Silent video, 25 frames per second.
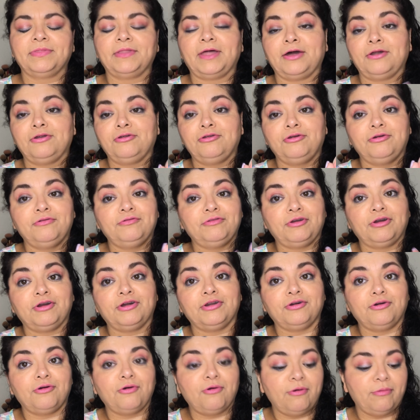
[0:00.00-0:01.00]
don't know if they're
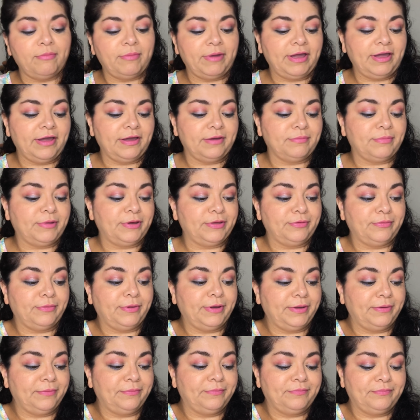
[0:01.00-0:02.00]
gonna go on my hand, by the
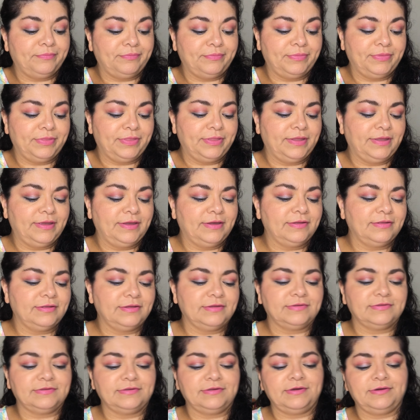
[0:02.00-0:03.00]
way.
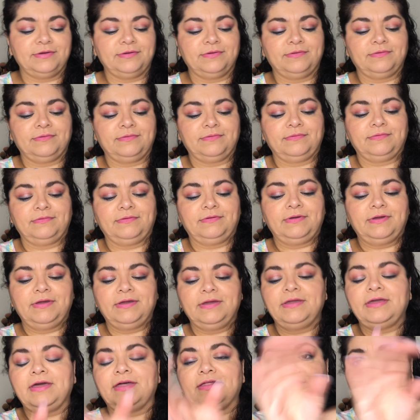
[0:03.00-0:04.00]
Let's see.
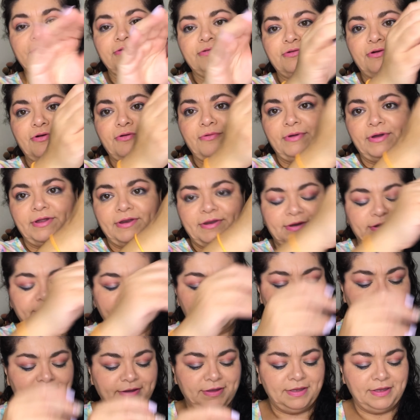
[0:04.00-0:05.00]
Yeah, they do go on.
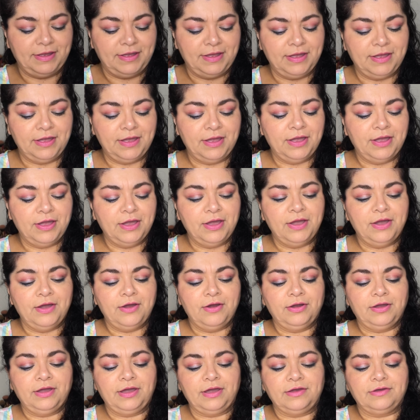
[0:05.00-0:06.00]

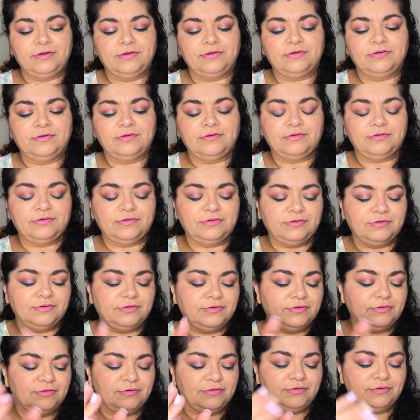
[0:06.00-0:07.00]
Okay,
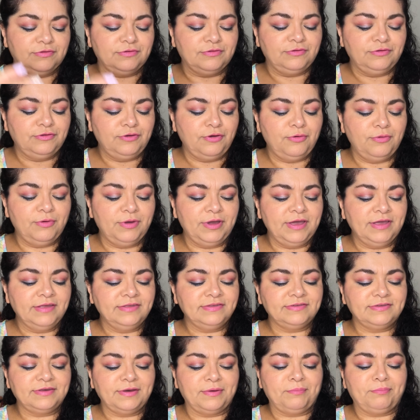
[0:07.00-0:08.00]
so
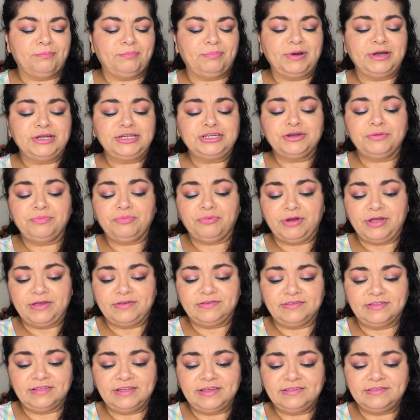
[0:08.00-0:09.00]
it's a bunch of
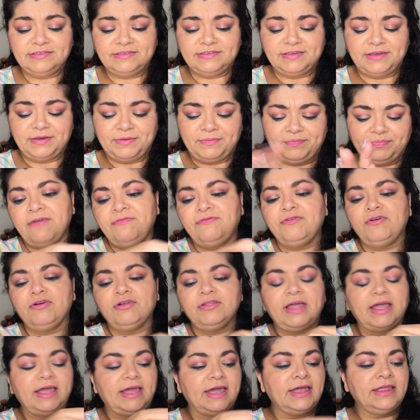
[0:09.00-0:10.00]
bracelets. I feel
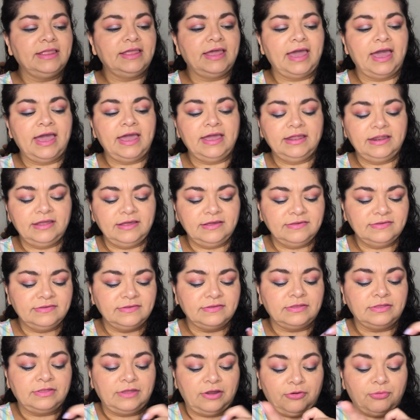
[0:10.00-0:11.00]
like in the
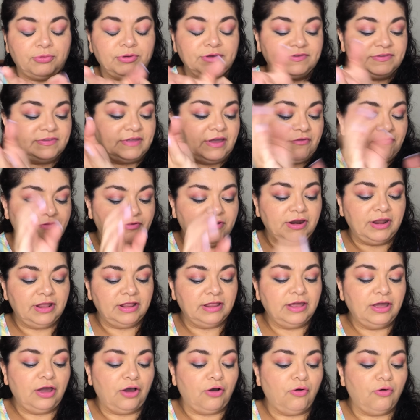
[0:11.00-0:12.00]
80s there was
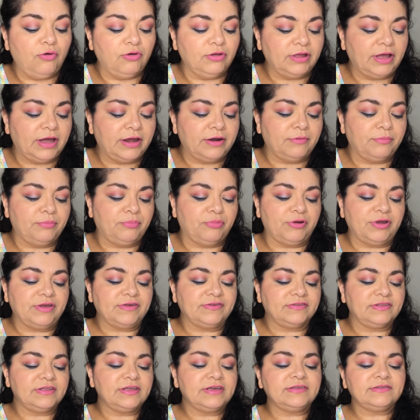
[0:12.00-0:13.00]
definitely a whole lot of
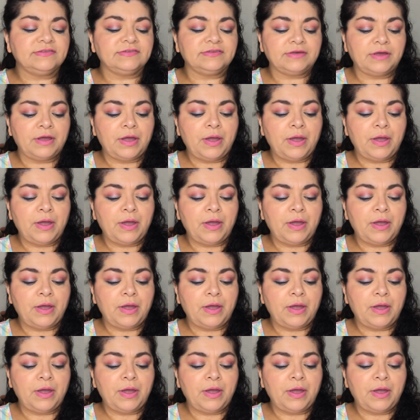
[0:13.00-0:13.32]
bracelets,